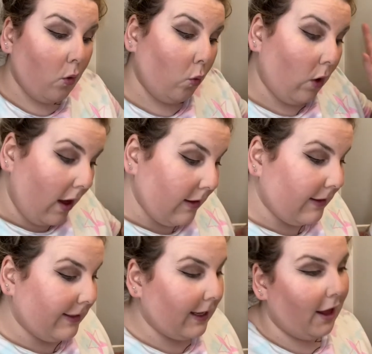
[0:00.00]
while
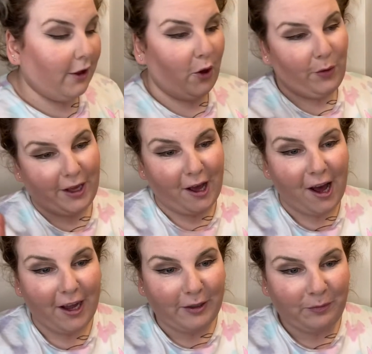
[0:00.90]
this is all going
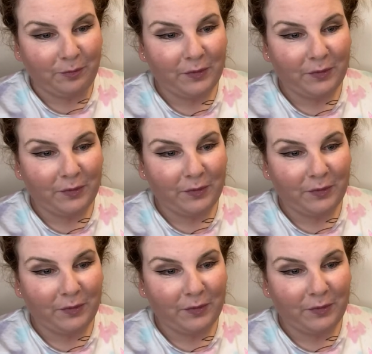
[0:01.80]
on,